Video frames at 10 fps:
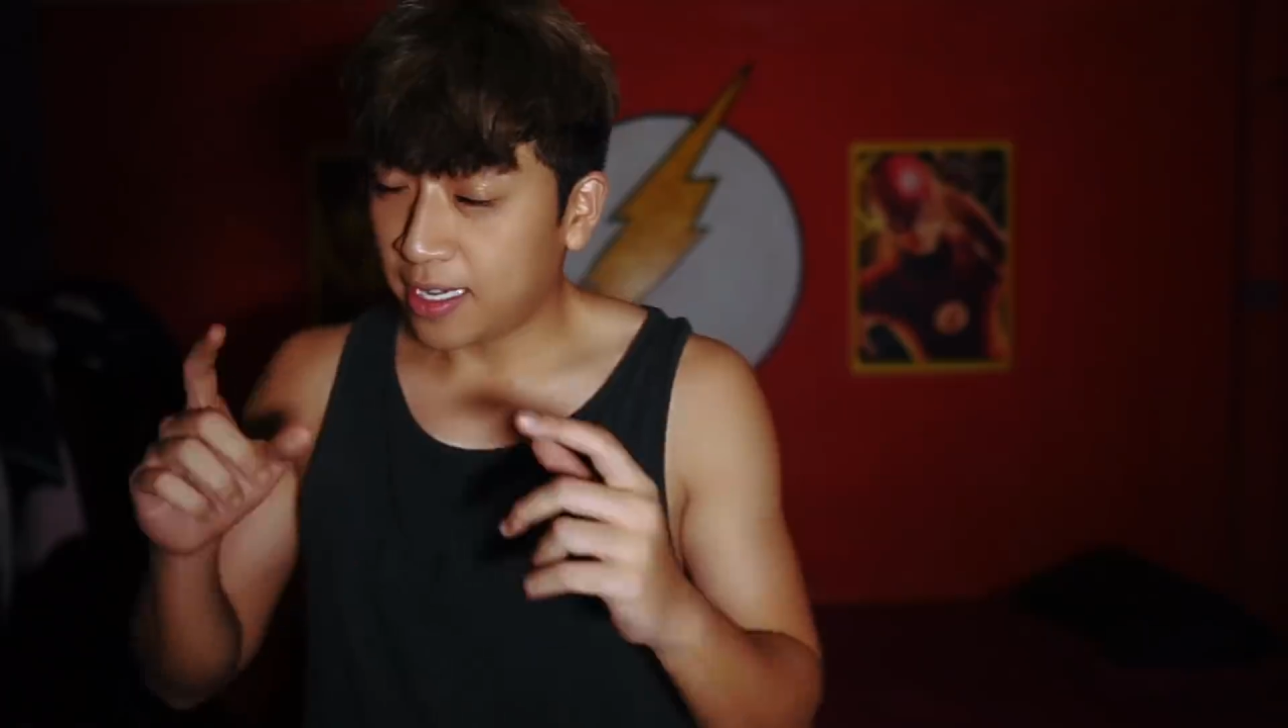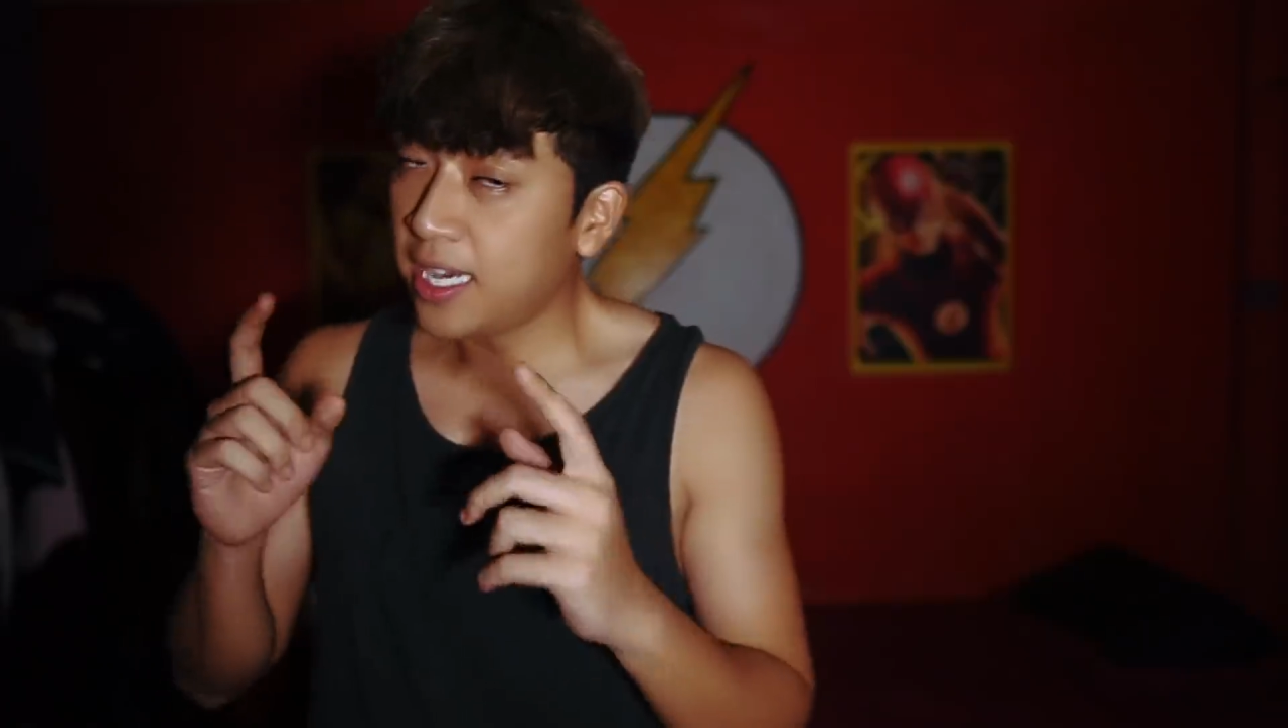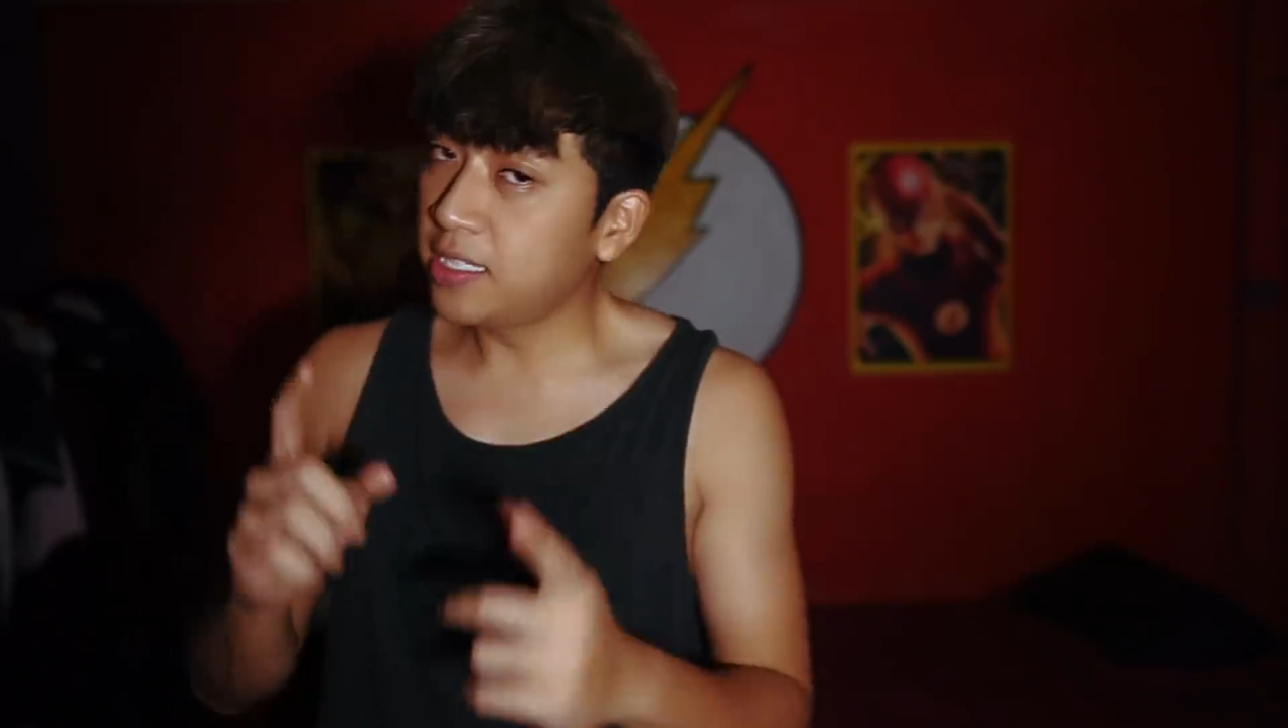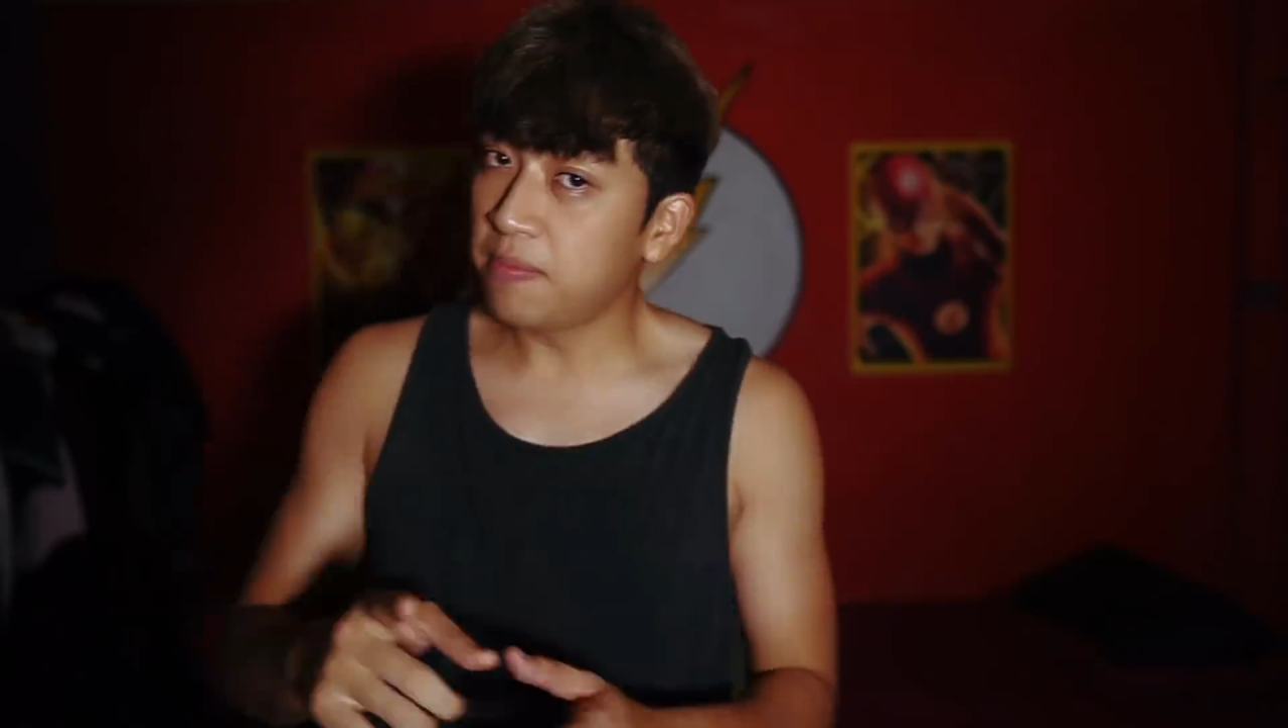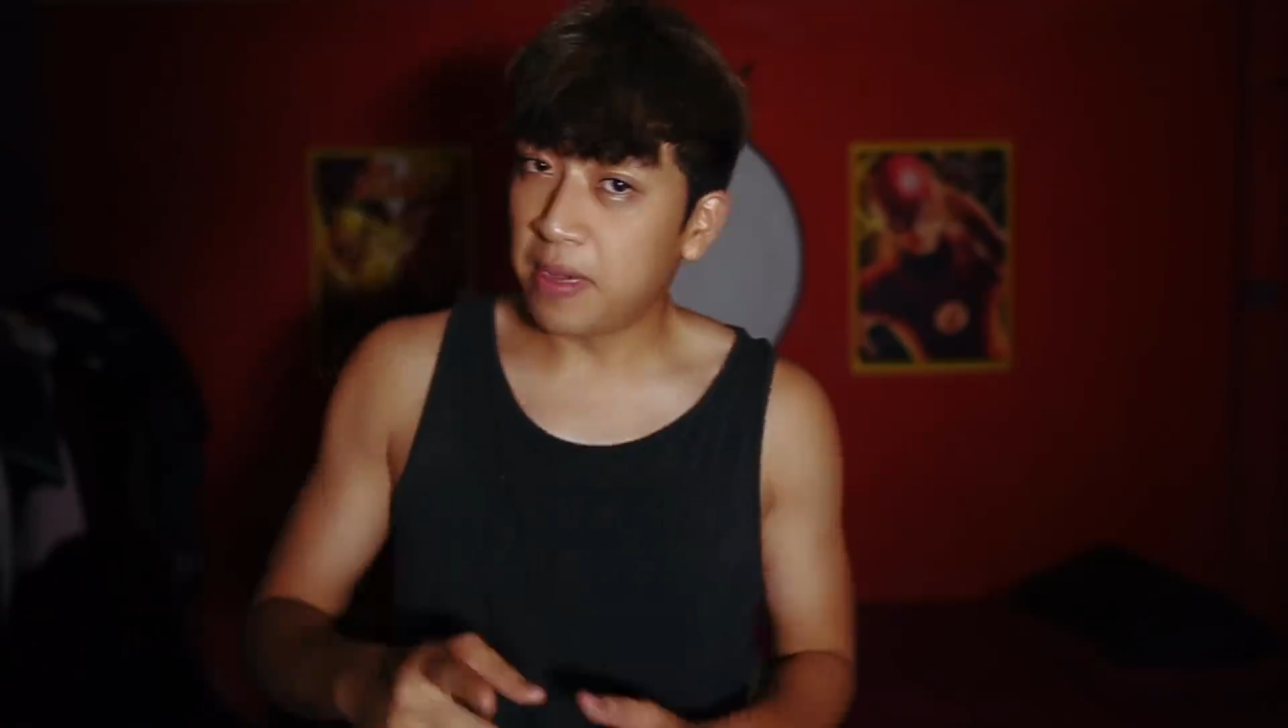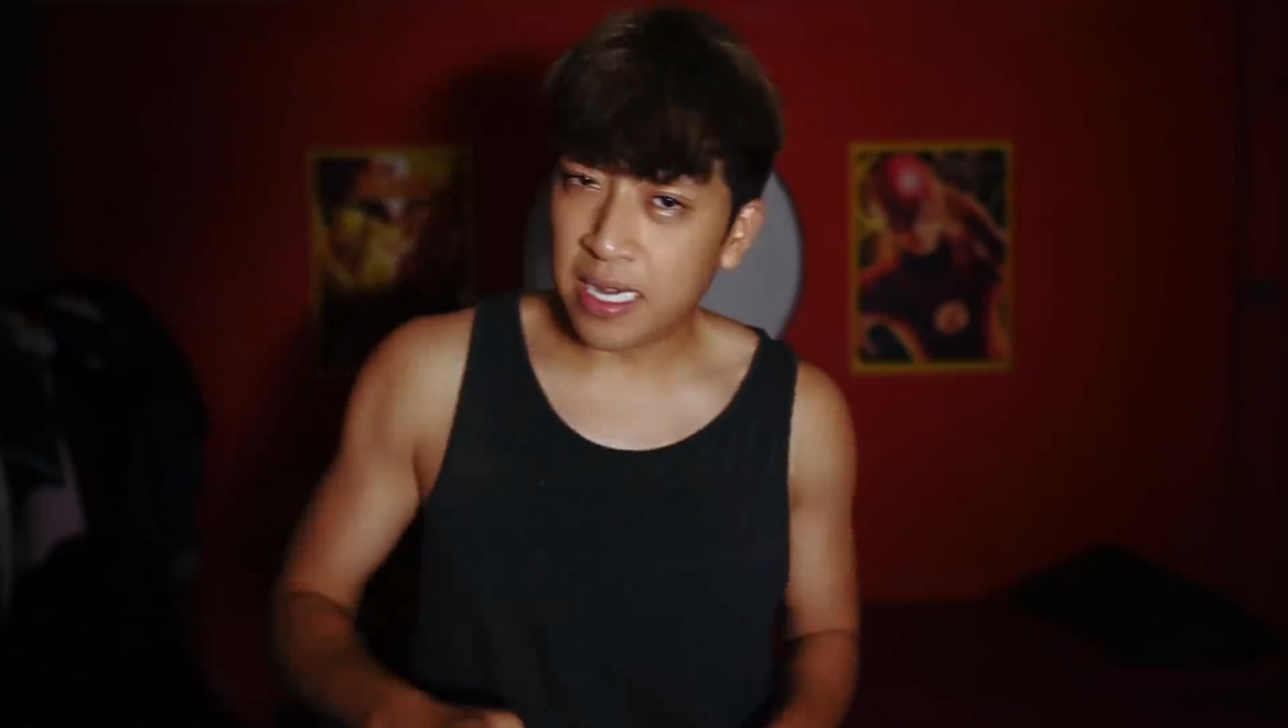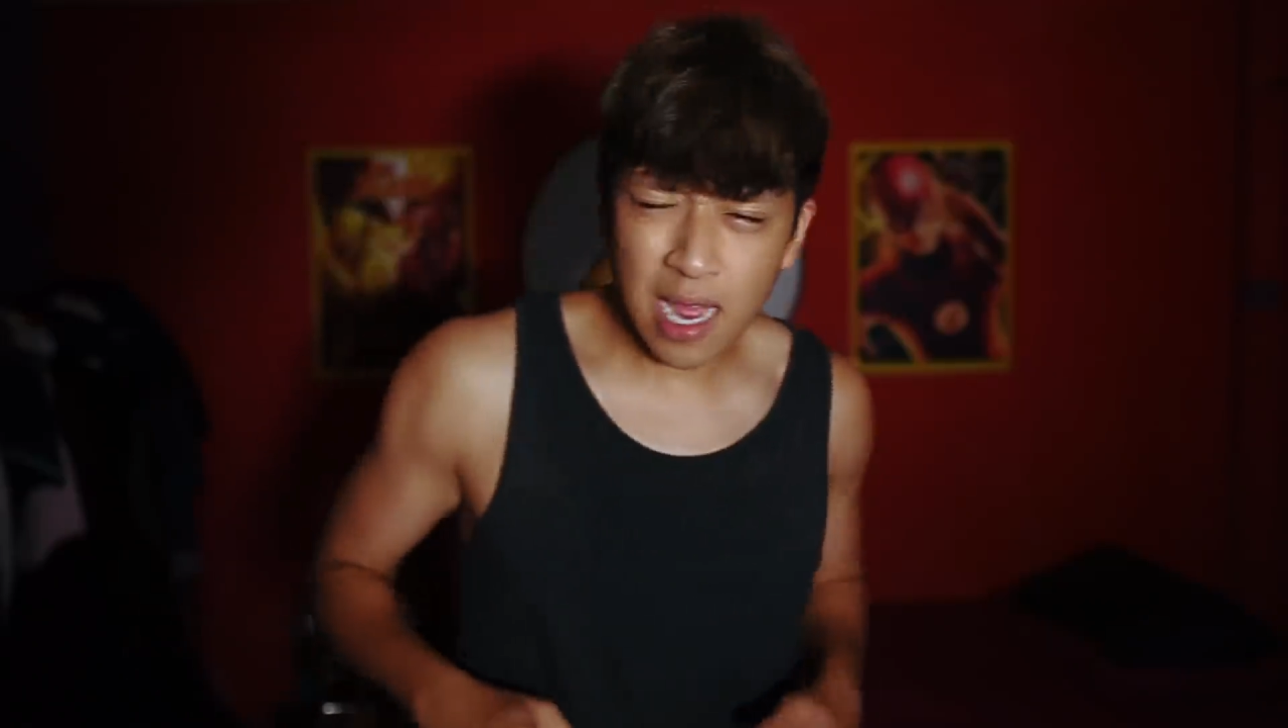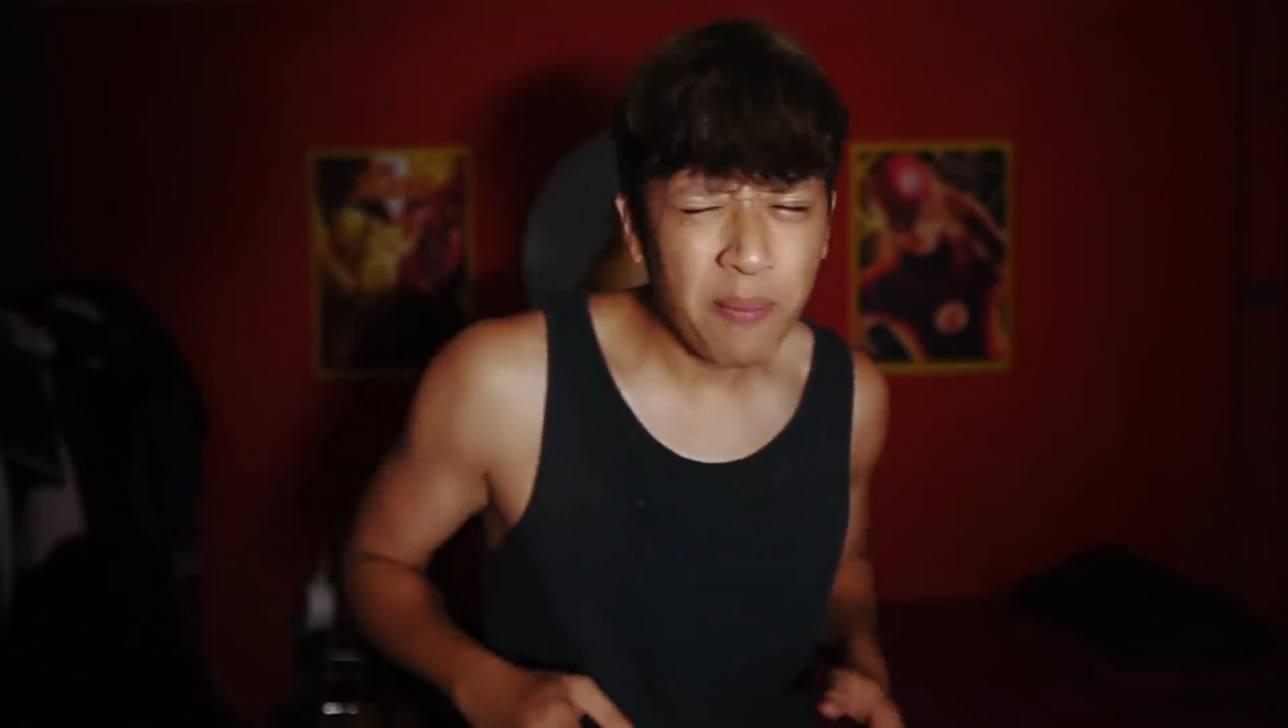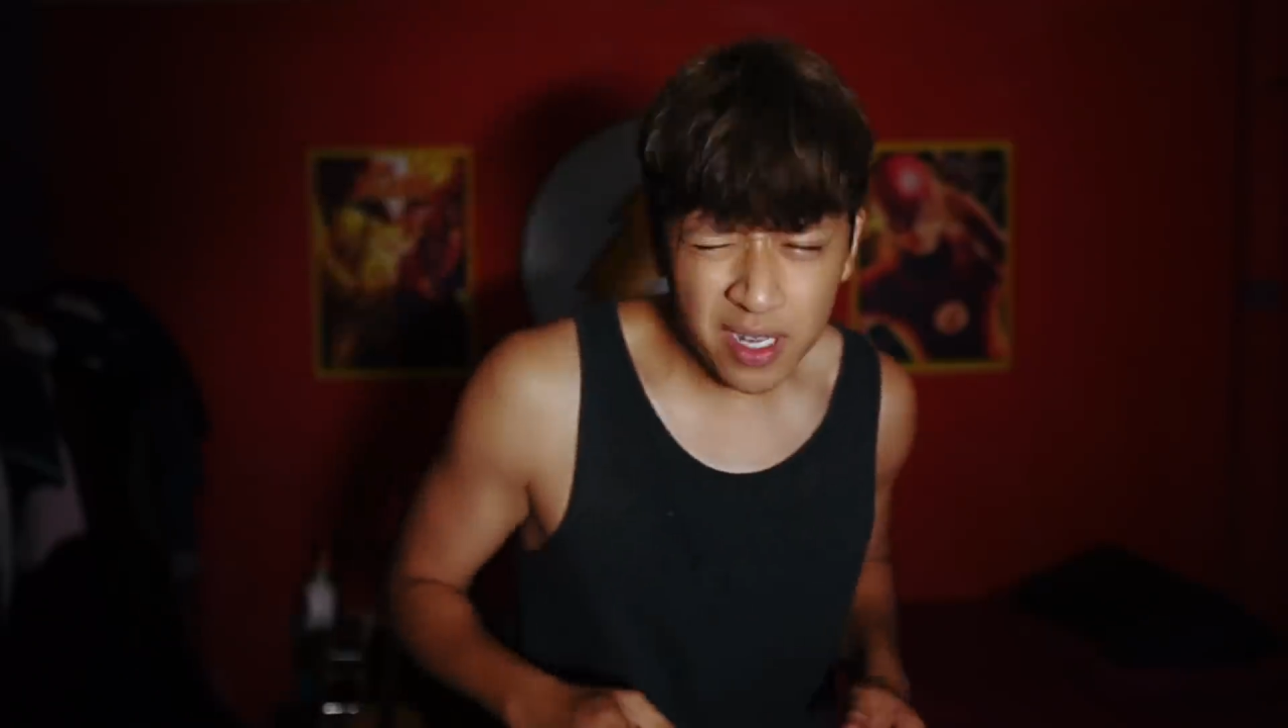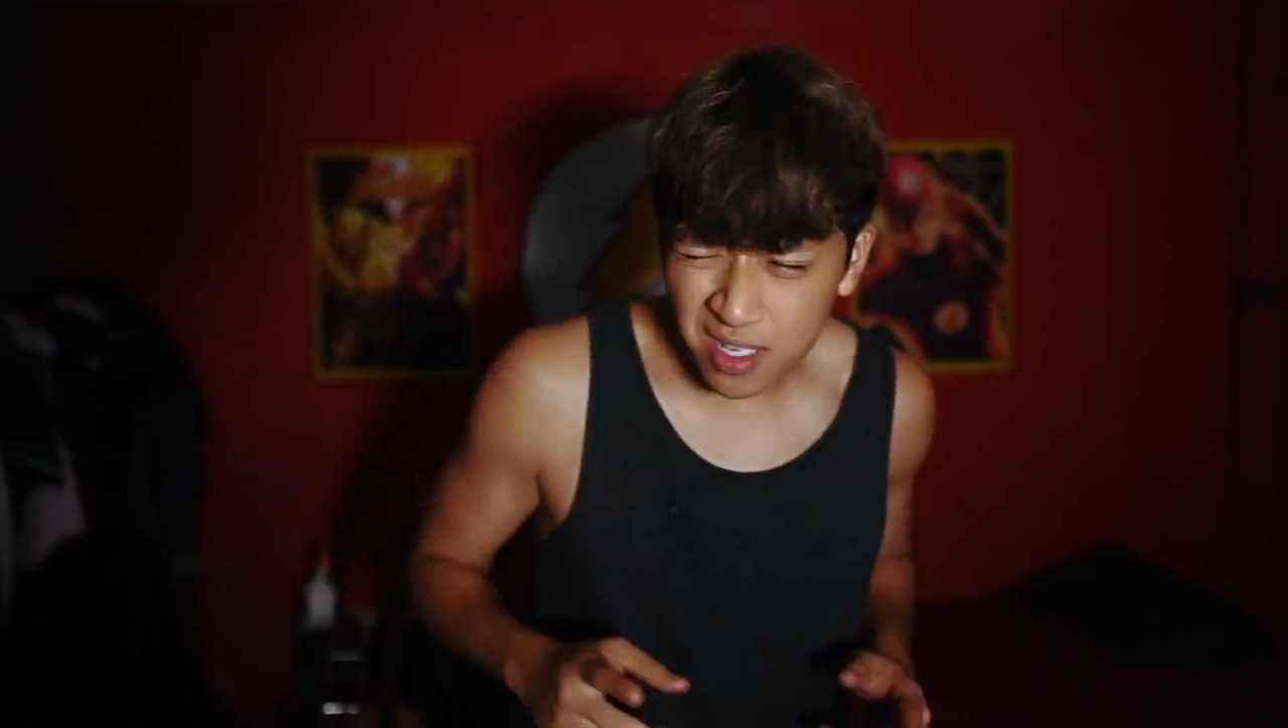that doesn't mean that I'm